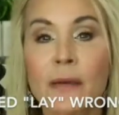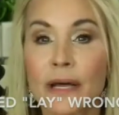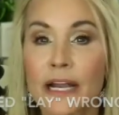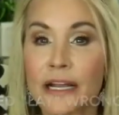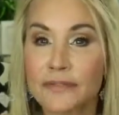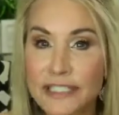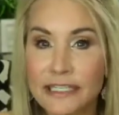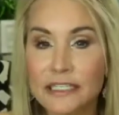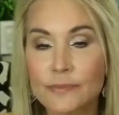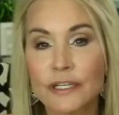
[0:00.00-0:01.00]
But I have
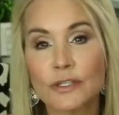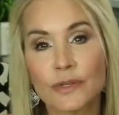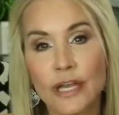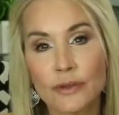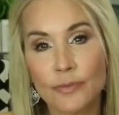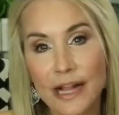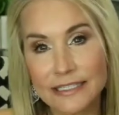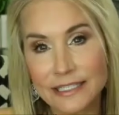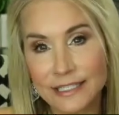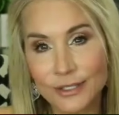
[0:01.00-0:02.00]
since been to another
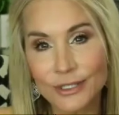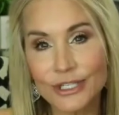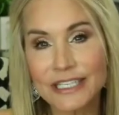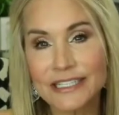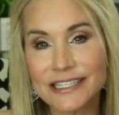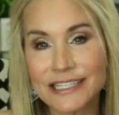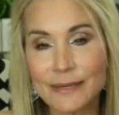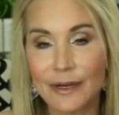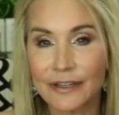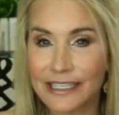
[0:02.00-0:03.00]
plastic surgeon to see
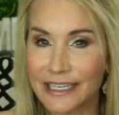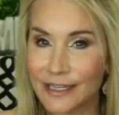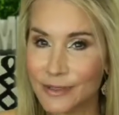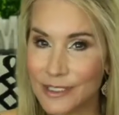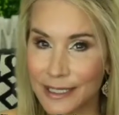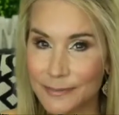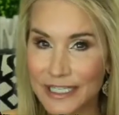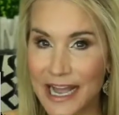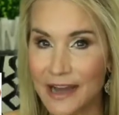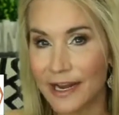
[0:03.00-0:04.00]
about getting those lumps out.